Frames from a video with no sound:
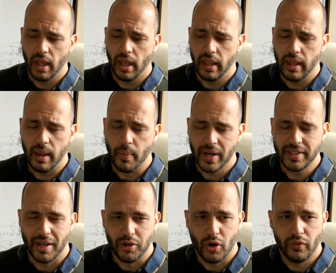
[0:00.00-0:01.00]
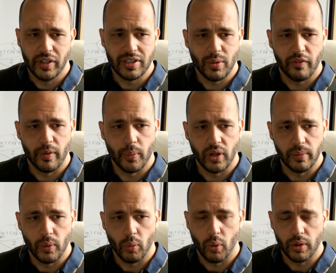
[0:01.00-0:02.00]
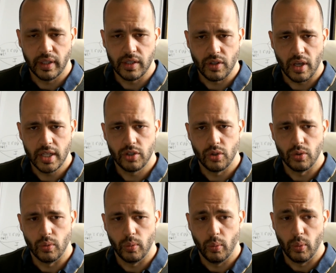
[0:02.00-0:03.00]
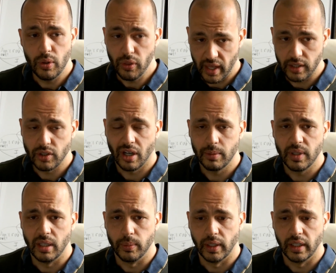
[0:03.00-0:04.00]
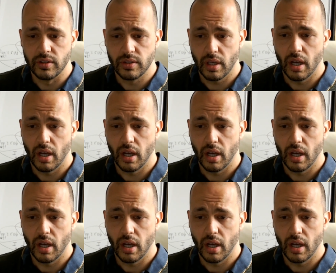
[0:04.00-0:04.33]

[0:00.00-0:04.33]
it might sound obvious to everybody, but one of the things I do with that timekeeping is